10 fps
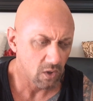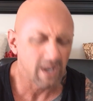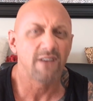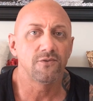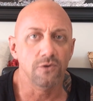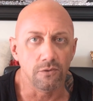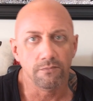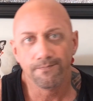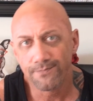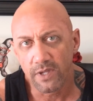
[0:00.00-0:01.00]
an afternoon,
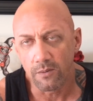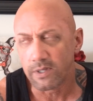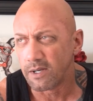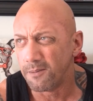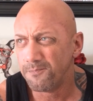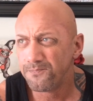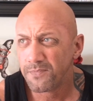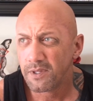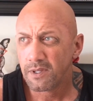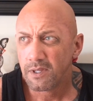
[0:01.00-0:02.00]
I wake up,
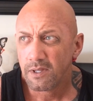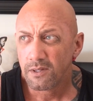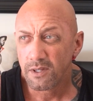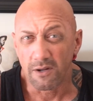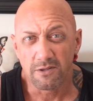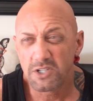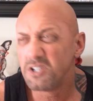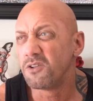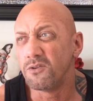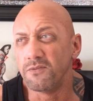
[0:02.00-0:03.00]
you know, there's
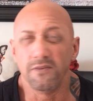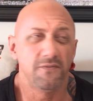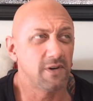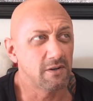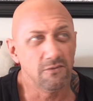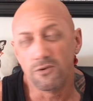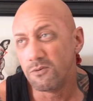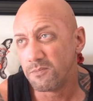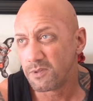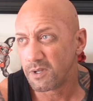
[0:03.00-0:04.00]
shit all over the fucking
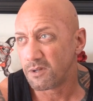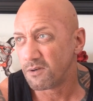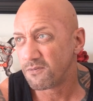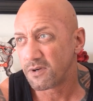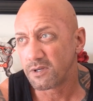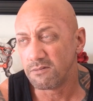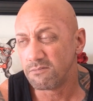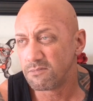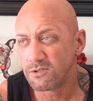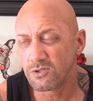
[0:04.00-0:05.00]
room. You know, your fucking
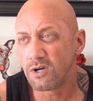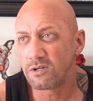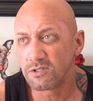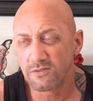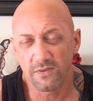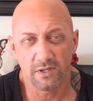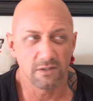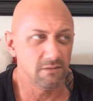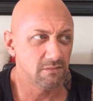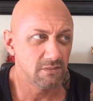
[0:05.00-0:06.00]
drugs,
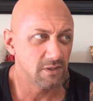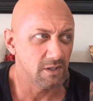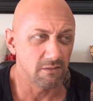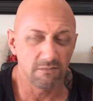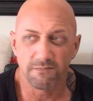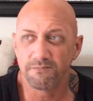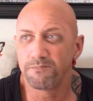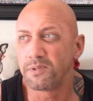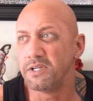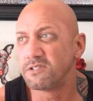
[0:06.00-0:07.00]
fucking, you know,
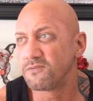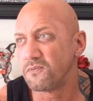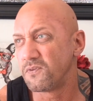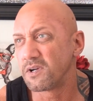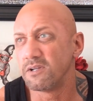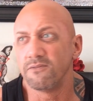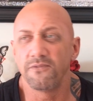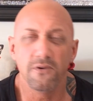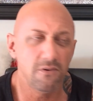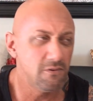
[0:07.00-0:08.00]
plates for fucking
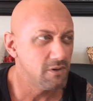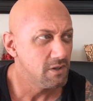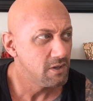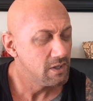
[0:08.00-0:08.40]
food.